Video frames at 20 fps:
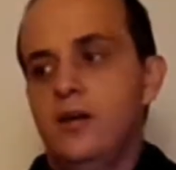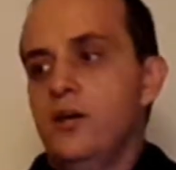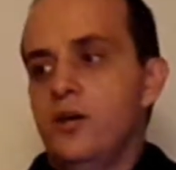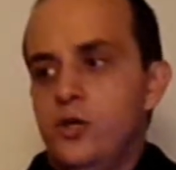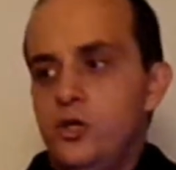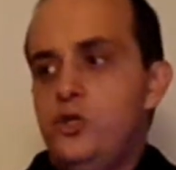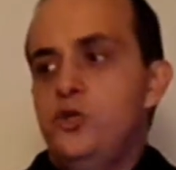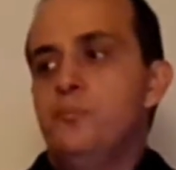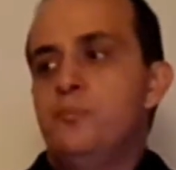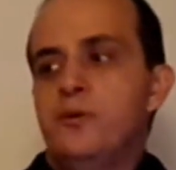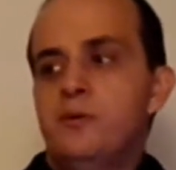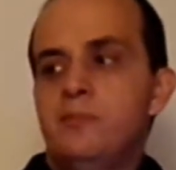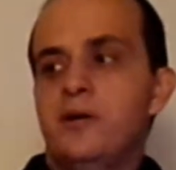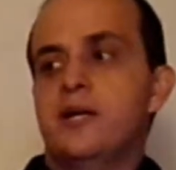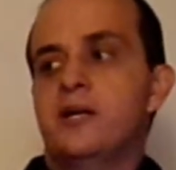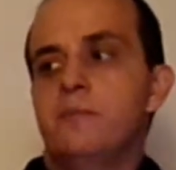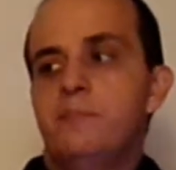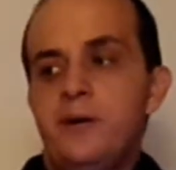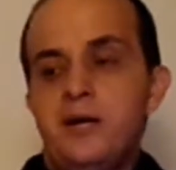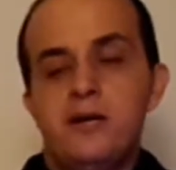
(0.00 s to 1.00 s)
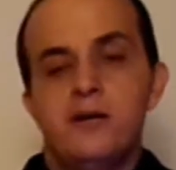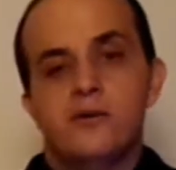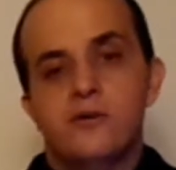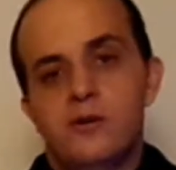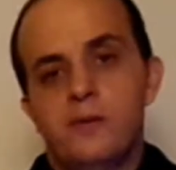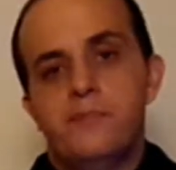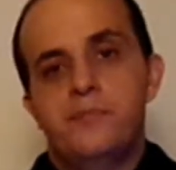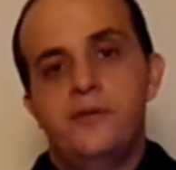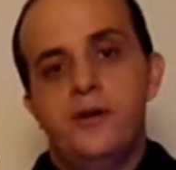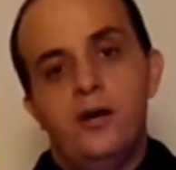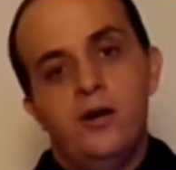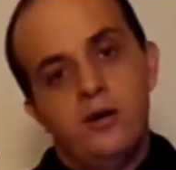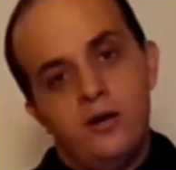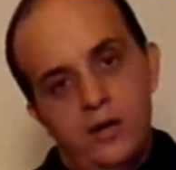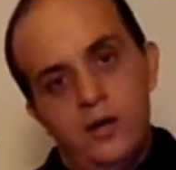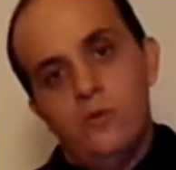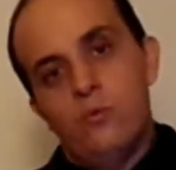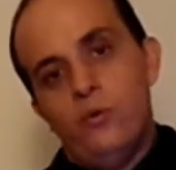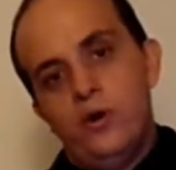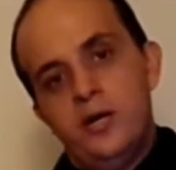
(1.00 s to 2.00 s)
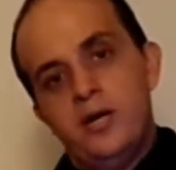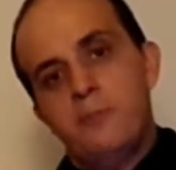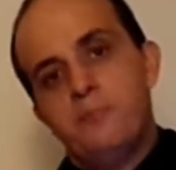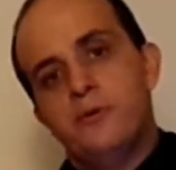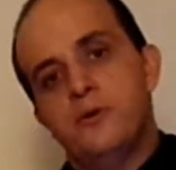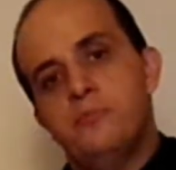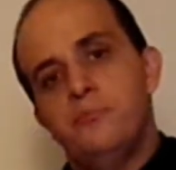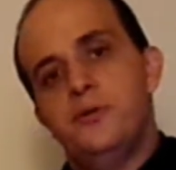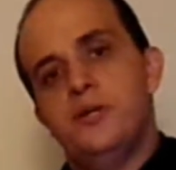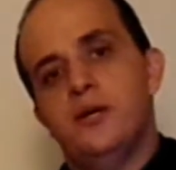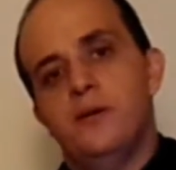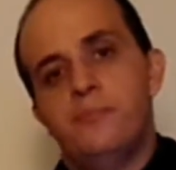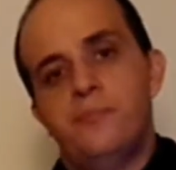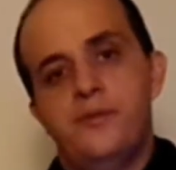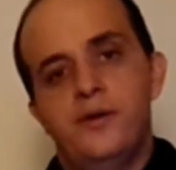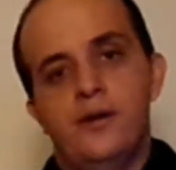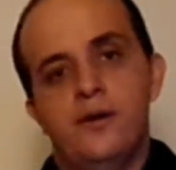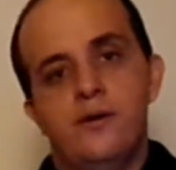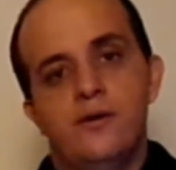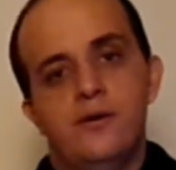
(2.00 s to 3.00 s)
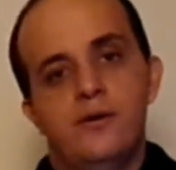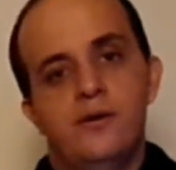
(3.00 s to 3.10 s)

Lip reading: you put my competitor up there, why not put me up there?